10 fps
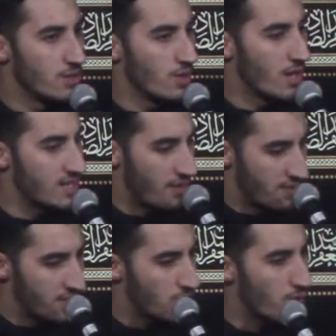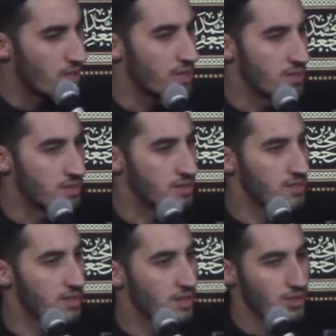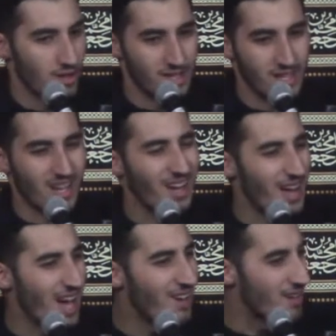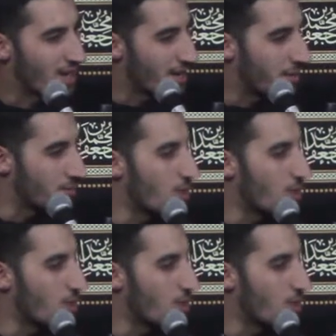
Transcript: you guys have these qualities you guys are al karam.